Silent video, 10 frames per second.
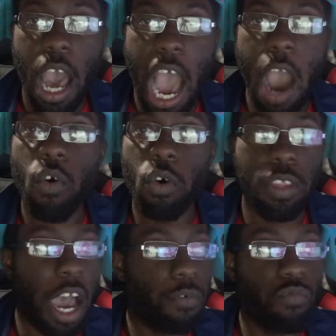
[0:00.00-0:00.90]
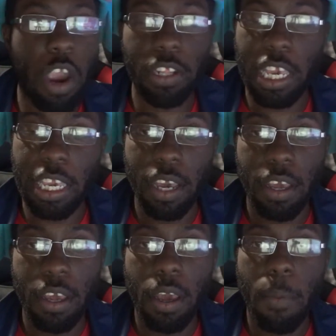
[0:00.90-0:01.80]
I would really
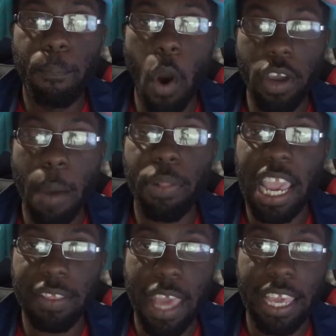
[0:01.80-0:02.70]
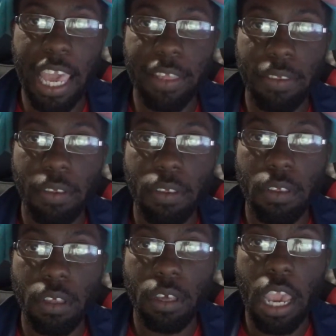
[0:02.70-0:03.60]
book a plane ticket
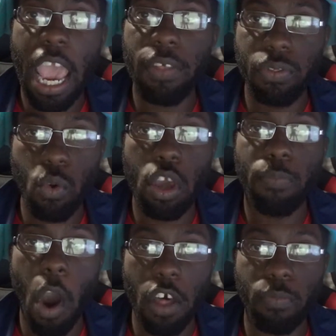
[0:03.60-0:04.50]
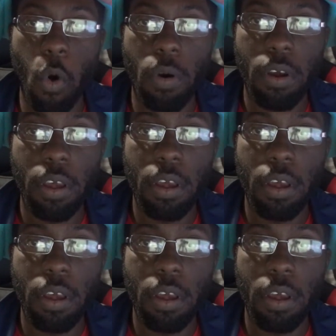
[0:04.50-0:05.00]
as soon as possible.